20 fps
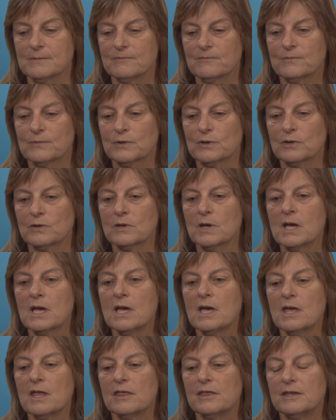for
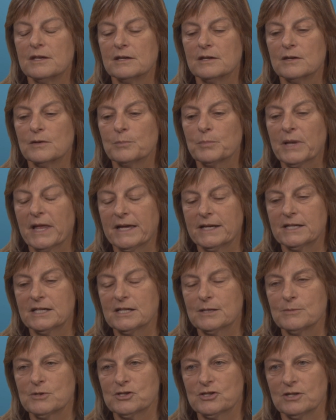the Planning
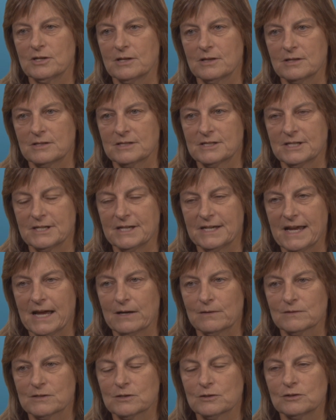Commission and the City
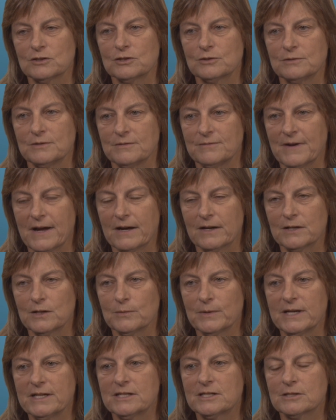Council to
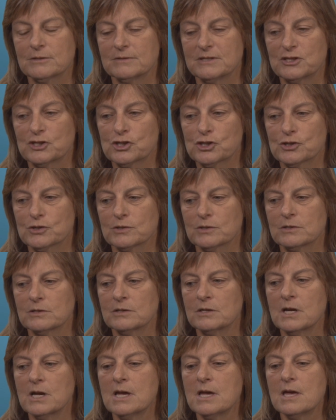evaluate, to ensure